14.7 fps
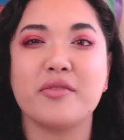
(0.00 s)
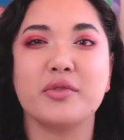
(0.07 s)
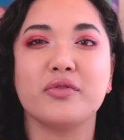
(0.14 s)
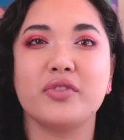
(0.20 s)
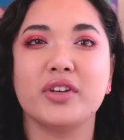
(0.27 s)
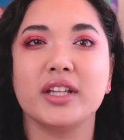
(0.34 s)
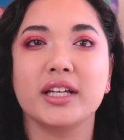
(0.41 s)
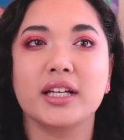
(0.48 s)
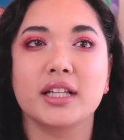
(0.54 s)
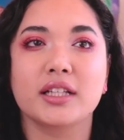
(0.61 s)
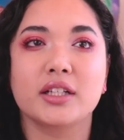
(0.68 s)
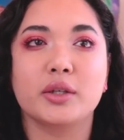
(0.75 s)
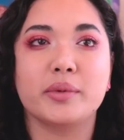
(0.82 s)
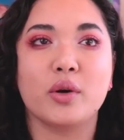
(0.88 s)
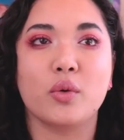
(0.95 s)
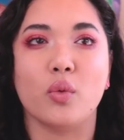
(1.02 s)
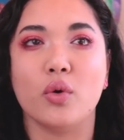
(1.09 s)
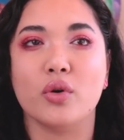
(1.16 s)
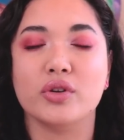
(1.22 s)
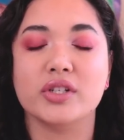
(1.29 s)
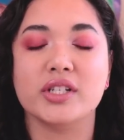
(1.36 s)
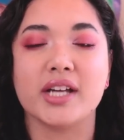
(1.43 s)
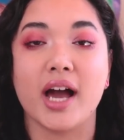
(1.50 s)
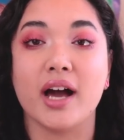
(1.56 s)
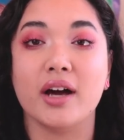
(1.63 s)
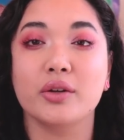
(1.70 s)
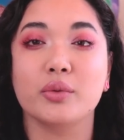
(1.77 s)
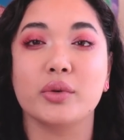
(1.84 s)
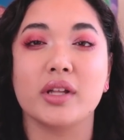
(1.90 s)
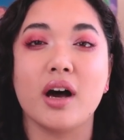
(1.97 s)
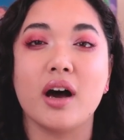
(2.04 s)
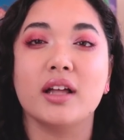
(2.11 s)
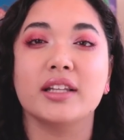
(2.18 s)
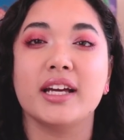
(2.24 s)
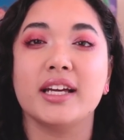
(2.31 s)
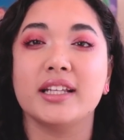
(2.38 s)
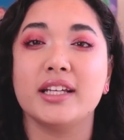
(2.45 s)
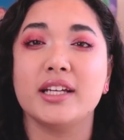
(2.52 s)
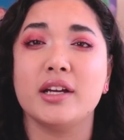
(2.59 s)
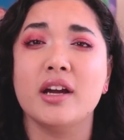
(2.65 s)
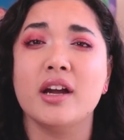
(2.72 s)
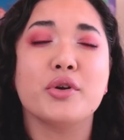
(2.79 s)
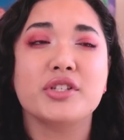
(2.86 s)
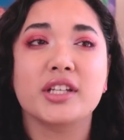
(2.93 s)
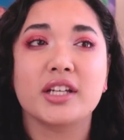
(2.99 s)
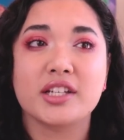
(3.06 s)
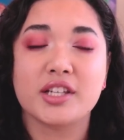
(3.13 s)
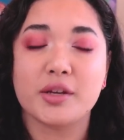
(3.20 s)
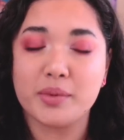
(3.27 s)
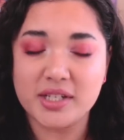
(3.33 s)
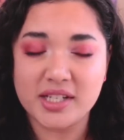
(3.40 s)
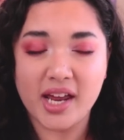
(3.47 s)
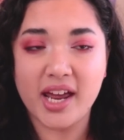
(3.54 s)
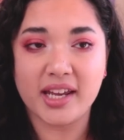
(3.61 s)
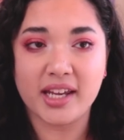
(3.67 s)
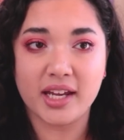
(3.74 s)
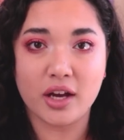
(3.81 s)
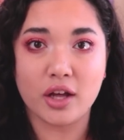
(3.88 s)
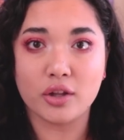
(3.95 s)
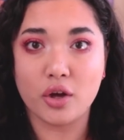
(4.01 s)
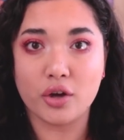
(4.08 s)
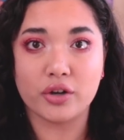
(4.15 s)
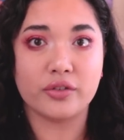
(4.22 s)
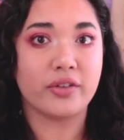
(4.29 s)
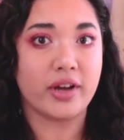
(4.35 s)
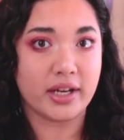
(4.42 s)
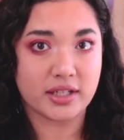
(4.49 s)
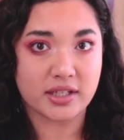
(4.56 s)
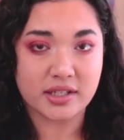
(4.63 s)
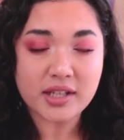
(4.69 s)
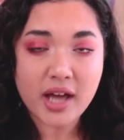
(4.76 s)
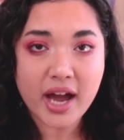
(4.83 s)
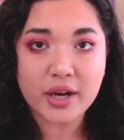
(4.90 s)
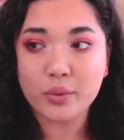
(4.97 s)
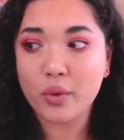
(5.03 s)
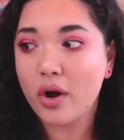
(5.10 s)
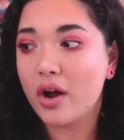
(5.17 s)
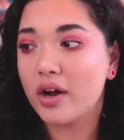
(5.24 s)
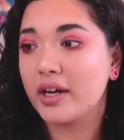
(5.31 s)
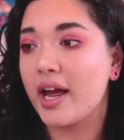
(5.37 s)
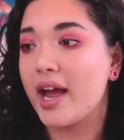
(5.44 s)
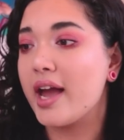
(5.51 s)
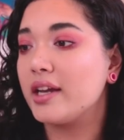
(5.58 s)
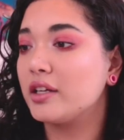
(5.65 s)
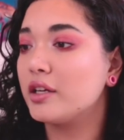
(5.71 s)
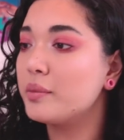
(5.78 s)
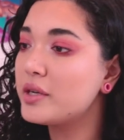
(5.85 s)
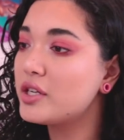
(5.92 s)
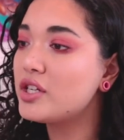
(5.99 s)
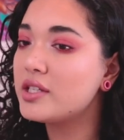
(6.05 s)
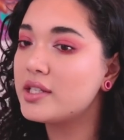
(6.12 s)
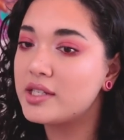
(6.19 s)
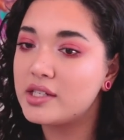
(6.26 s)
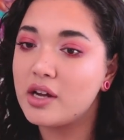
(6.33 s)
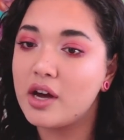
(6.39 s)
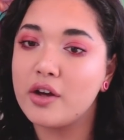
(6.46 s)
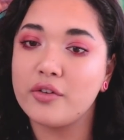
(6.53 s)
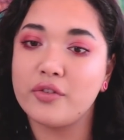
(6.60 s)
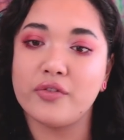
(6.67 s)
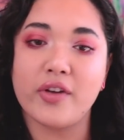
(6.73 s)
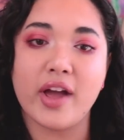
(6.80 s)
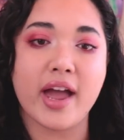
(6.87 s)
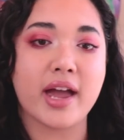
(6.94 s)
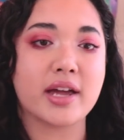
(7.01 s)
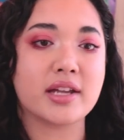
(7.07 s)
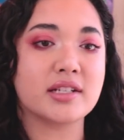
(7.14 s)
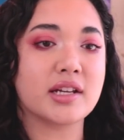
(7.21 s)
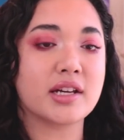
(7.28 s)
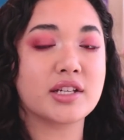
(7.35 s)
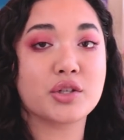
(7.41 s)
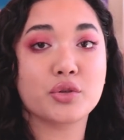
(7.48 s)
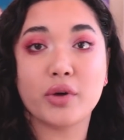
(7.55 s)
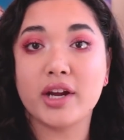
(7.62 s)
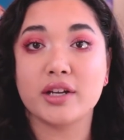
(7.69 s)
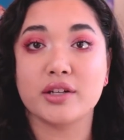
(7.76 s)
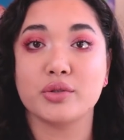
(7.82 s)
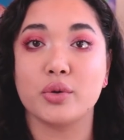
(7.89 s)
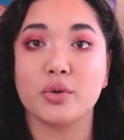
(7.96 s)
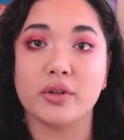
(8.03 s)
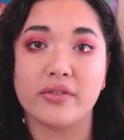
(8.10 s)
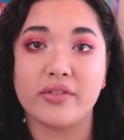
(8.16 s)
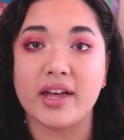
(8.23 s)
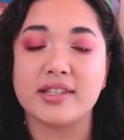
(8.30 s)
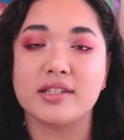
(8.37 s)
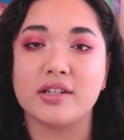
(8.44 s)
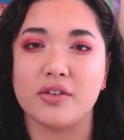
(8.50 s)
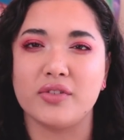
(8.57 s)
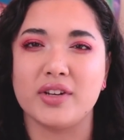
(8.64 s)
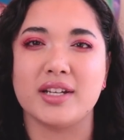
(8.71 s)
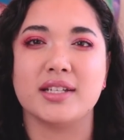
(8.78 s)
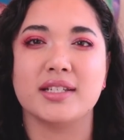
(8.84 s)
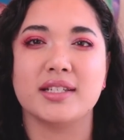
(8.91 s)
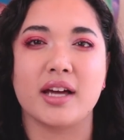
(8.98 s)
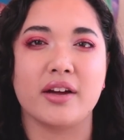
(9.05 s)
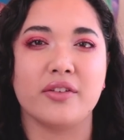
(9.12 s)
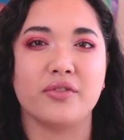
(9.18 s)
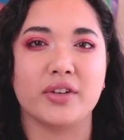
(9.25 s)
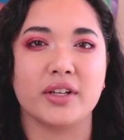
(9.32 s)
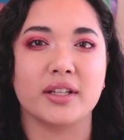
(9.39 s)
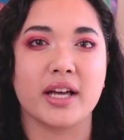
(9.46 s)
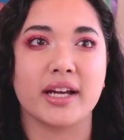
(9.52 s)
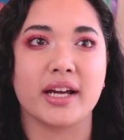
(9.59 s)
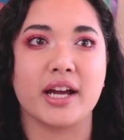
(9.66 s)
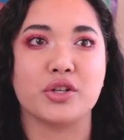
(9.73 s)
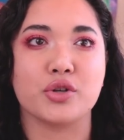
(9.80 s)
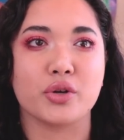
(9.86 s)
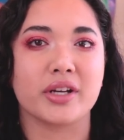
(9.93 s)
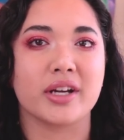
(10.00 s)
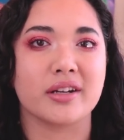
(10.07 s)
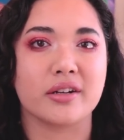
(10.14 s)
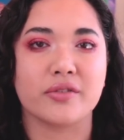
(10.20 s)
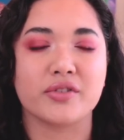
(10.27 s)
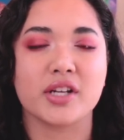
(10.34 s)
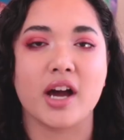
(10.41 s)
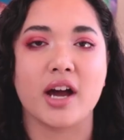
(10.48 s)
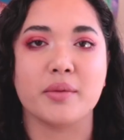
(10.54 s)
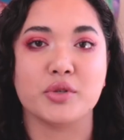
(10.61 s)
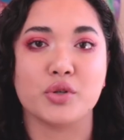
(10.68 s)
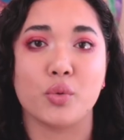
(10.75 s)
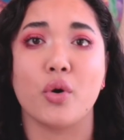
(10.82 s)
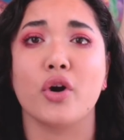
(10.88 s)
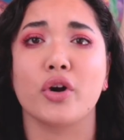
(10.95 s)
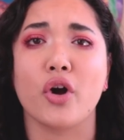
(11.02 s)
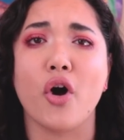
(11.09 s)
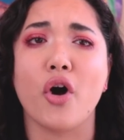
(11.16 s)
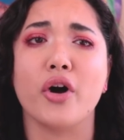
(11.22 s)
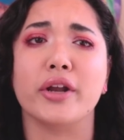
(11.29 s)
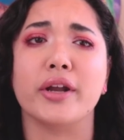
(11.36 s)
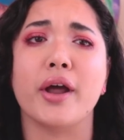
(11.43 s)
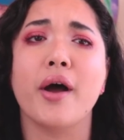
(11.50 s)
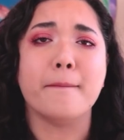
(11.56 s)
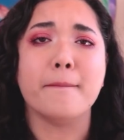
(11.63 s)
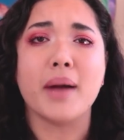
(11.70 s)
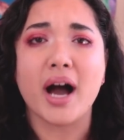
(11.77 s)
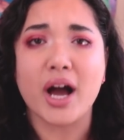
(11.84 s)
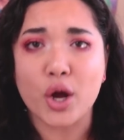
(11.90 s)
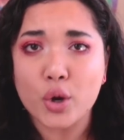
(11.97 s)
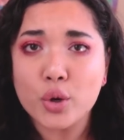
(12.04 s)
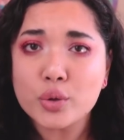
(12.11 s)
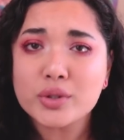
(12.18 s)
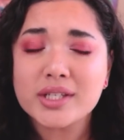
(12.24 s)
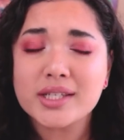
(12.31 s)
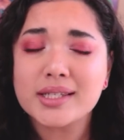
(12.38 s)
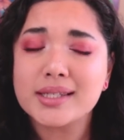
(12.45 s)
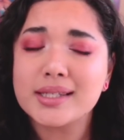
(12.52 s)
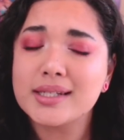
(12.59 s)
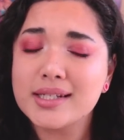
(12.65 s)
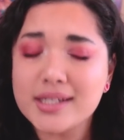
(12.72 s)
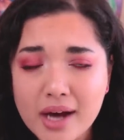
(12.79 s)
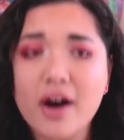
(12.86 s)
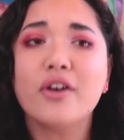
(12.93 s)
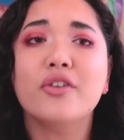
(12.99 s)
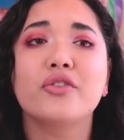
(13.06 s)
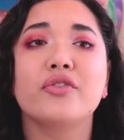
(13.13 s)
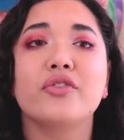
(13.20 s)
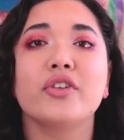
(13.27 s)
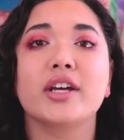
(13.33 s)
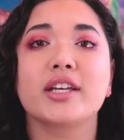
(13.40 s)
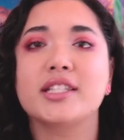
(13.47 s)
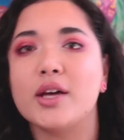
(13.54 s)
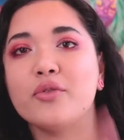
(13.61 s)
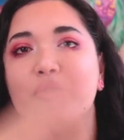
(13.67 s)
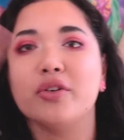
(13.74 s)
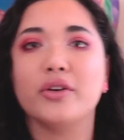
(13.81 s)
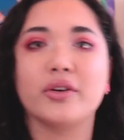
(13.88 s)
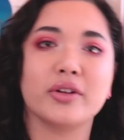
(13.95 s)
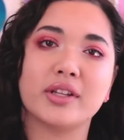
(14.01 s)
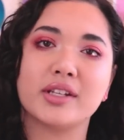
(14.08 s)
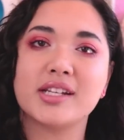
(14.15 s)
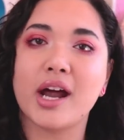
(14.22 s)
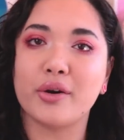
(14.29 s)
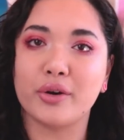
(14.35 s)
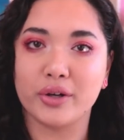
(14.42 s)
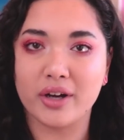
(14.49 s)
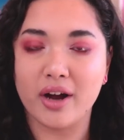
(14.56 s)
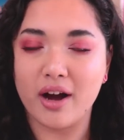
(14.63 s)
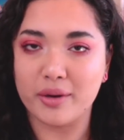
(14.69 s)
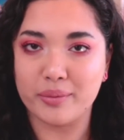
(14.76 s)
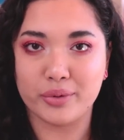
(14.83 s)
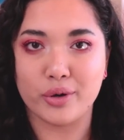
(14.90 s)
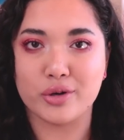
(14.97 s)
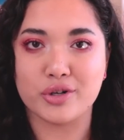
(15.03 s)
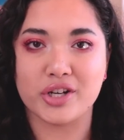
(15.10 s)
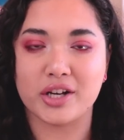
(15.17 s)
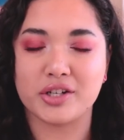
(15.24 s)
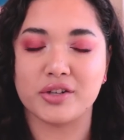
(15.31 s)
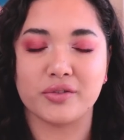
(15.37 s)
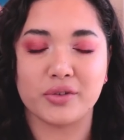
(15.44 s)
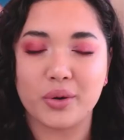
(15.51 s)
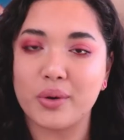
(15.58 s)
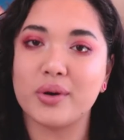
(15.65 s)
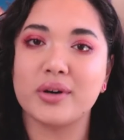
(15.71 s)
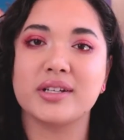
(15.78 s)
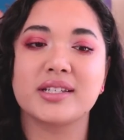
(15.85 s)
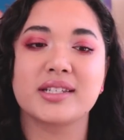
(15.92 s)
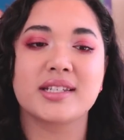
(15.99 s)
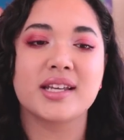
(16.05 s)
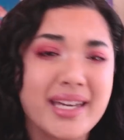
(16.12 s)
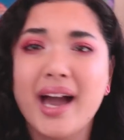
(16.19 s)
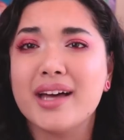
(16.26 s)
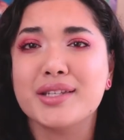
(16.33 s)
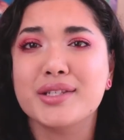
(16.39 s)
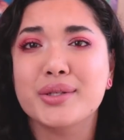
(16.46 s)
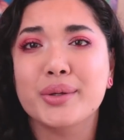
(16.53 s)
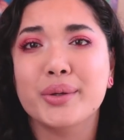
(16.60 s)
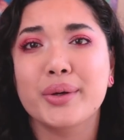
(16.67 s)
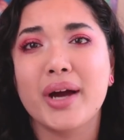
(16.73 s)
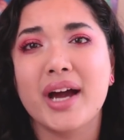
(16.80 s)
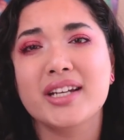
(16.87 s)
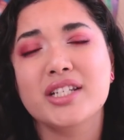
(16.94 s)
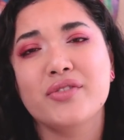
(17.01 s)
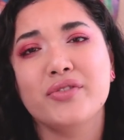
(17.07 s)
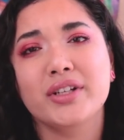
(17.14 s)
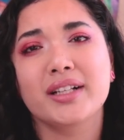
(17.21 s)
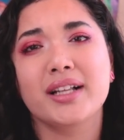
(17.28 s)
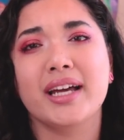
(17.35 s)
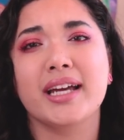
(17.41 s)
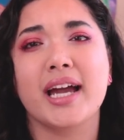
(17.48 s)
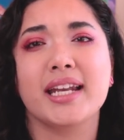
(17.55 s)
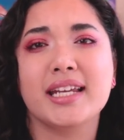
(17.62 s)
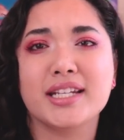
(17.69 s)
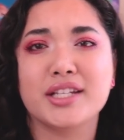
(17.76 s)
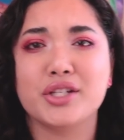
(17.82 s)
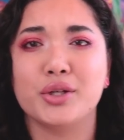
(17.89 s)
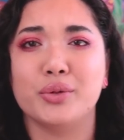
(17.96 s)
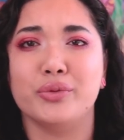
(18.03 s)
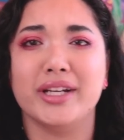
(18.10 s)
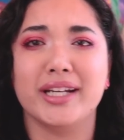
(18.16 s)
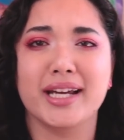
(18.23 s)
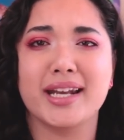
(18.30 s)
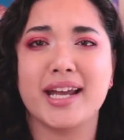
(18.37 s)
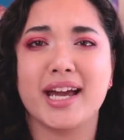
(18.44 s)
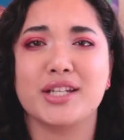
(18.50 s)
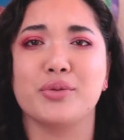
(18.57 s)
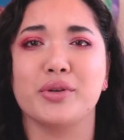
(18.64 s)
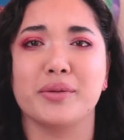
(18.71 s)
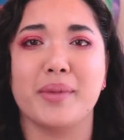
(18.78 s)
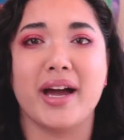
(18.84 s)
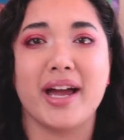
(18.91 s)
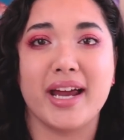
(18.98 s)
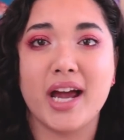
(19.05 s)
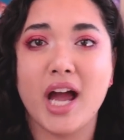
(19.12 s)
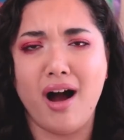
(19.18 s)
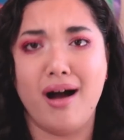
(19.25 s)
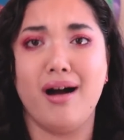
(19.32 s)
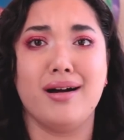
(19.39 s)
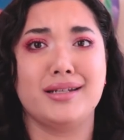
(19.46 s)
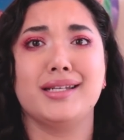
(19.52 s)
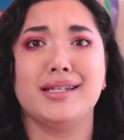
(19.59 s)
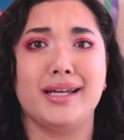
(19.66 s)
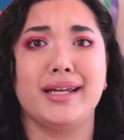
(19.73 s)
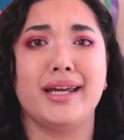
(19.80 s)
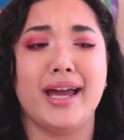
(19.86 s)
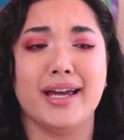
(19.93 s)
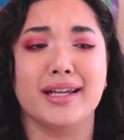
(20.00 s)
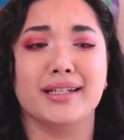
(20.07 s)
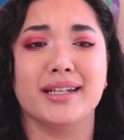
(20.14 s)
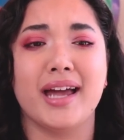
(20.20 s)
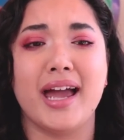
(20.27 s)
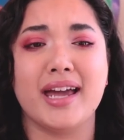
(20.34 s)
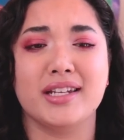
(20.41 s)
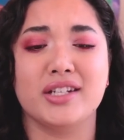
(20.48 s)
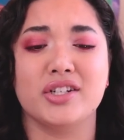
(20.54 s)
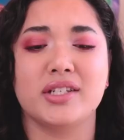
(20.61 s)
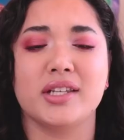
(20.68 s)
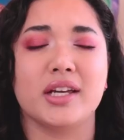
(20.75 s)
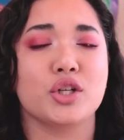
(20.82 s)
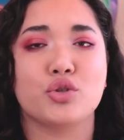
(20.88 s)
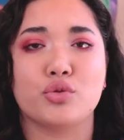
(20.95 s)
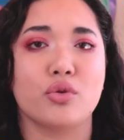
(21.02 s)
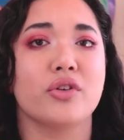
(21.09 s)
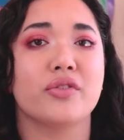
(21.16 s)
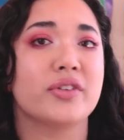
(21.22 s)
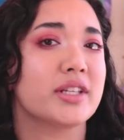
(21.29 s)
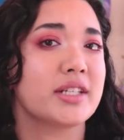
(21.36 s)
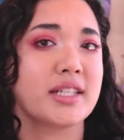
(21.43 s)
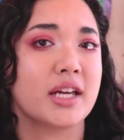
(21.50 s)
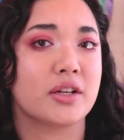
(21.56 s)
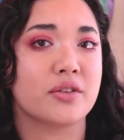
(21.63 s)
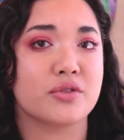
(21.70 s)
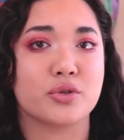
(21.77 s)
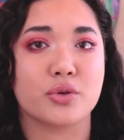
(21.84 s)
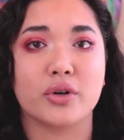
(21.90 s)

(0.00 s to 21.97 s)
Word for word: I've been feeling a little bit worn down with art lately, mostly because I've been taking a lot of design work and commission stuff, and as great as all of that stuff is, I feel like I don't get enough time to work on my own stuff, except for the tarot card project, of course. Yeah, so I just feel like I needed to reconnect with my art again and just draw for the sake of